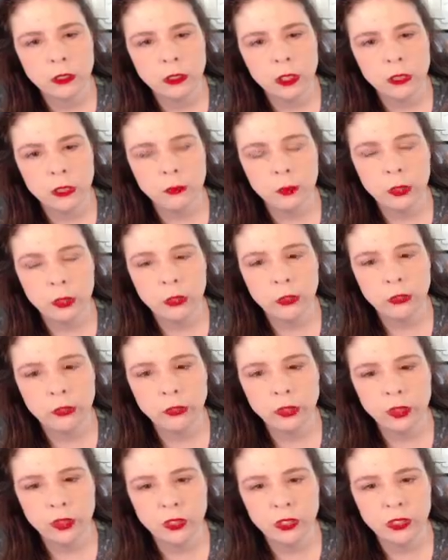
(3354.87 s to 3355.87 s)
and
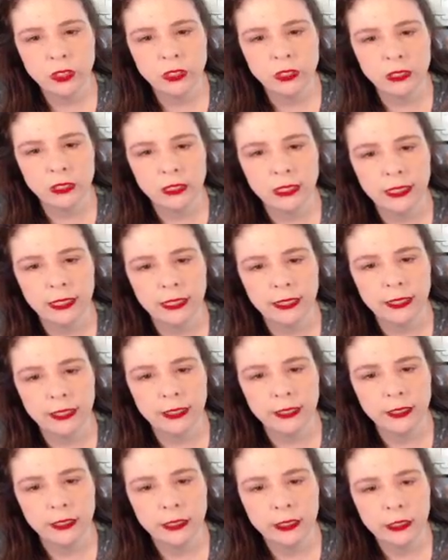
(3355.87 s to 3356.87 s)
beautiful little uh,
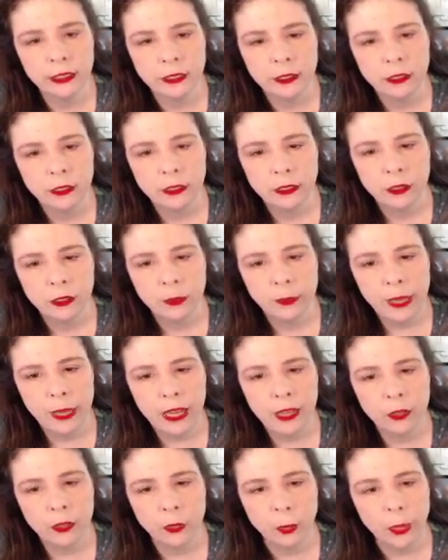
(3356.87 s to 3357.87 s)

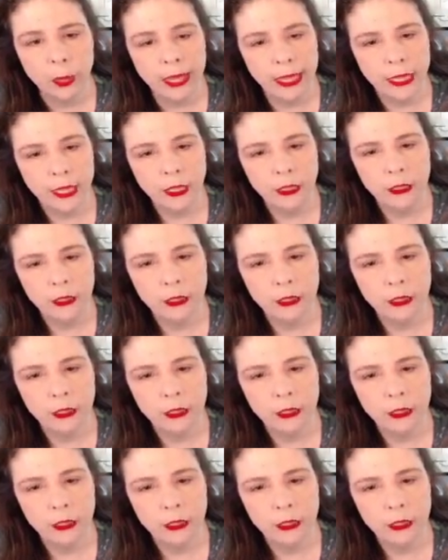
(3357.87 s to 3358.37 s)
pathway